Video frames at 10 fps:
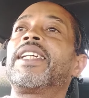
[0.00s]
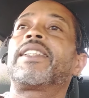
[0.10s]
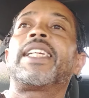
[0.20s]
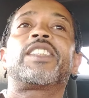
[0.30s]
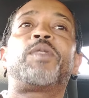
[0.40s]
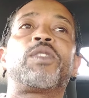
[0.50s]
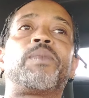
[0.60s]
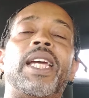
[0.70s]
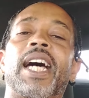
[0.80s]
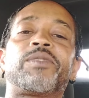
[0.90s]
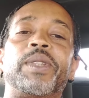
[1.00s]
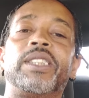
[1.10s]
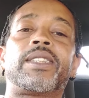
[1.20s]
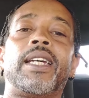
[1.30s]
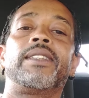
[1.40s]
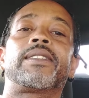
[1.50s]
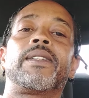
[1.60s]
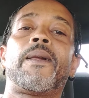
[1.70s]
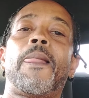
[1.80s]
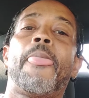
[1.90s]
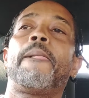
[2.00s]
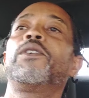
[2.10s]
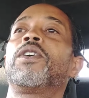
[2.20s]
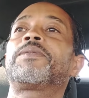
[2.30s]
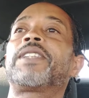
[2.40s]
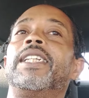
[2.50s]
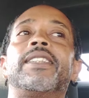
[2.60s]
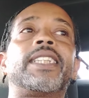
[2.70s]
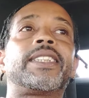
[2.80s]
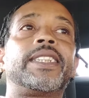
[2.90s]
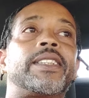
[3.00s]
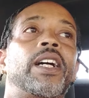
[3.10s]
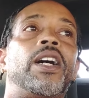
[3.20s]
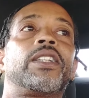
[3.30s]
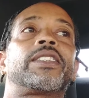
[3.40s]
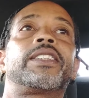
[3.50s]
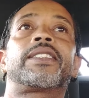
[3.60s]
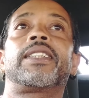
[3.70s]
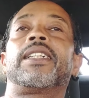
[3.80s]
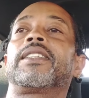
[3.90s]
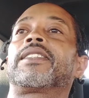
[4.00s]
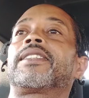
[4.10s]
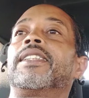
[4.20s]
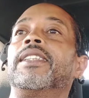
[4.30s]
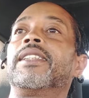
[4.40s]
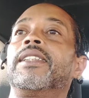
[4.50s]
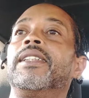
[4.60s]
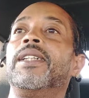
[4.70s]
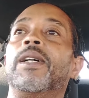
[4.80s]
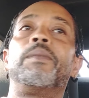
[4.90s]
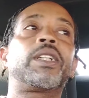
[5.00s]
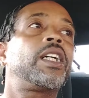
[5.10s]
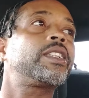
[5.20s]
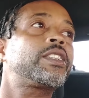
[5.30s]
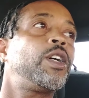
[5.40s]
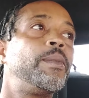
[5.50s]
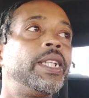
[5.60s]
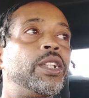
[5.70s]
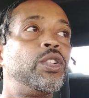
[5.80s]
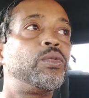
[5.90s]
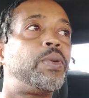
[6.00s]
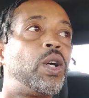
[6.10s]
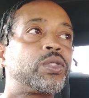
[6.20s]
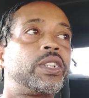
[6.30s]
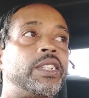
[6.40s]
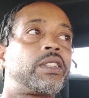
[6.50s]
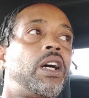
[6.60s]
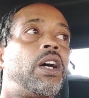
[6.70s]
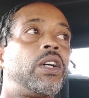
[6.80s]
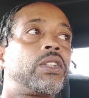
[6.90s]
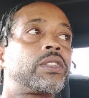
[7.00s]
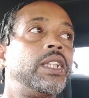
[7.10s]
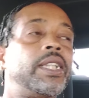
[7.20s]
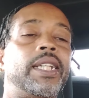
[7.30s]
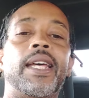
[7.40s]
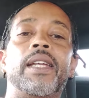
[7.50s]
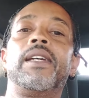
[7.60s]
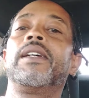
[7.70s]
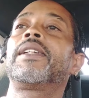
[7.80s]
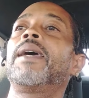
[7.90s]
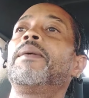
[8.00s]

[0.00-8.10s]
think they're supposed to be high-speed chasing. You know what I'm saying? Let's get these laws and shit understood. Because there's so many loopholes in these laws that they